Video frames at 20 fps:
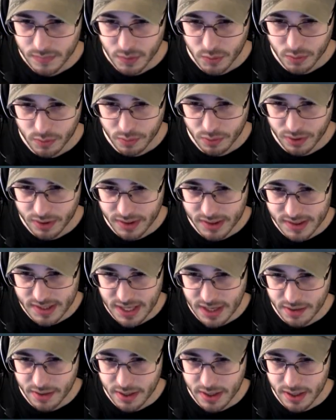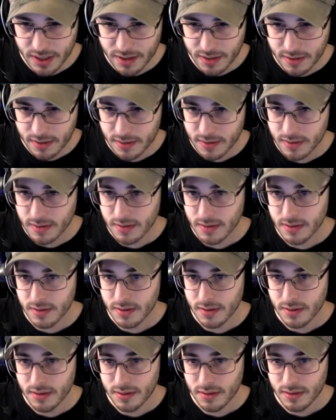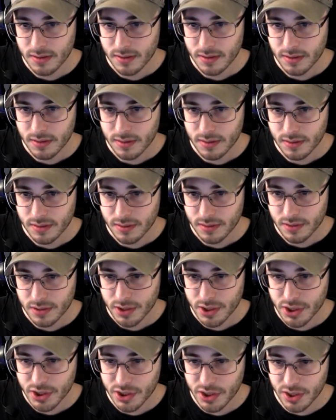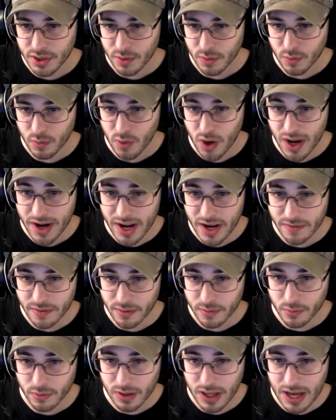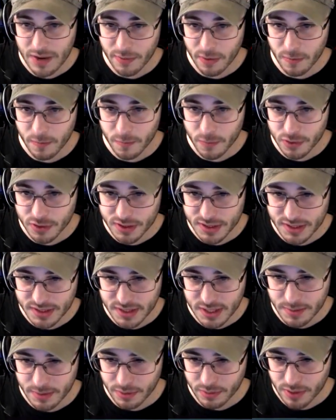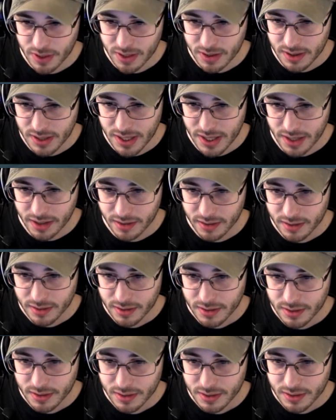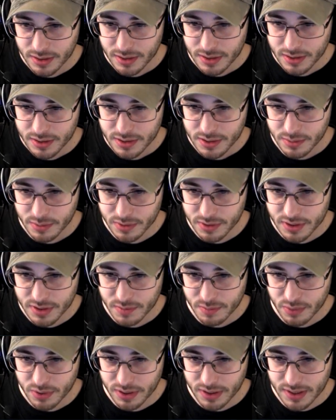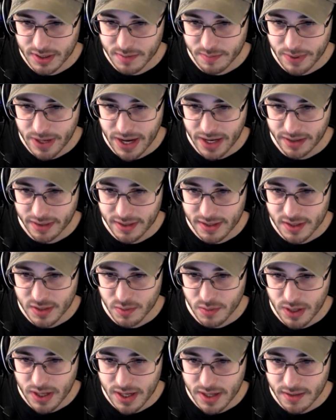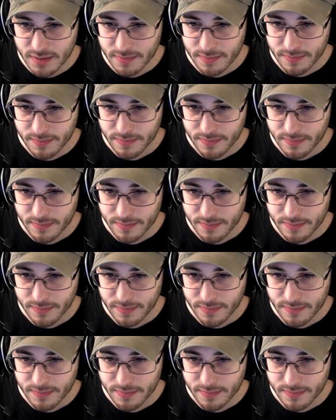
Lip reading: We'll bring this out here. Sure, whatever. We'll have our first exhibit right there. So we'll just bring this back this way.